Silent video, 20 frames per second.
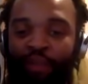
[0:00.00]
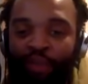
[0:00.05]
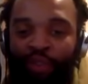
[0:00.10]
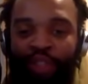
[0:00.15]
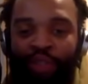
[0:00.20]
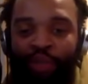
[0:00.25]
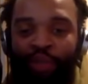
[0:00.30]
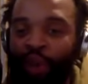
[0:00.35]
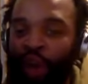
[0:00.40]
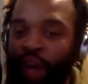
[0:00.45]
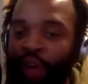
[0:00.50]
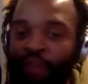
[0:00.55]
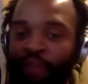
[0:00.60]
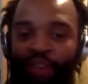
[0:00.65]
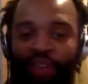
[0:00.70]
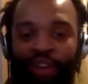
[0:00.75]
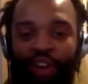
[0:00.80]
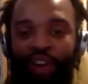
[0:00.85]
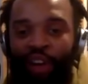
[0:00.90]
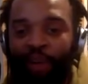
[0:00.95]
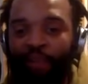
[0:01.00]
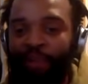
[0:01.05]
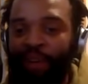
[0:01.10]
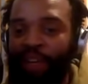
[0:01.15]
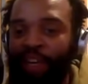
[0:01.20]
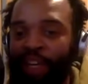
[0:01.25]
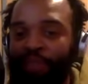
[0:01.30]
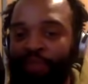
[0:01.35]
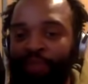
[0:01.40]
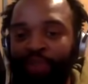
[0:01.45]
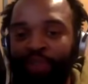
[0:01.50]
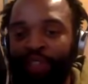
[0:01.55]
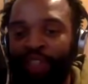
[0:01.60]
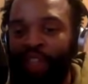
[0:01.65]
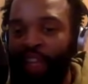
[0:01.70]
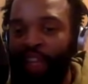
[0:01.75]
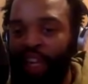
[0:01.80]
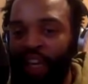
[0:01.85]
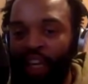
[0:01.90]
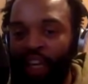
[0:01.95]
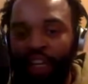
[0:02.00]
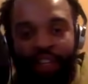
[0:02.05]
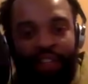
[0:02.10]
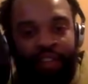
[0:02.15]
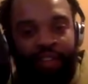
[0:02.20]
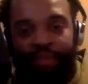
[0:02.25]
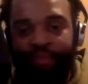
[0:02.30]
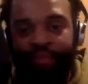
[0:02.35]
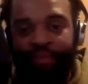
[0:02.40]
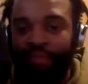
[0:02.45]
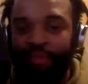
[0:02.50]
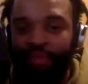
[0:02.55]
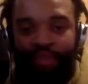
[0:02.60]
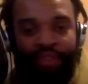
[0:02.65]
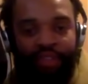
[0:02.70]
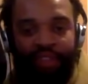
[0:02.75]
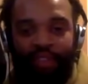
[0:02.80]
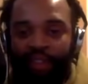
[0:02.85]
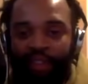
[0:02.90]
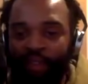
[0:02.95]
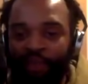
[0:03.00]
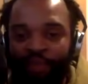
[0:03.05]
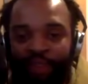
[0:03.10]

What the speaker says: to whatever you got coming next, musically and visually.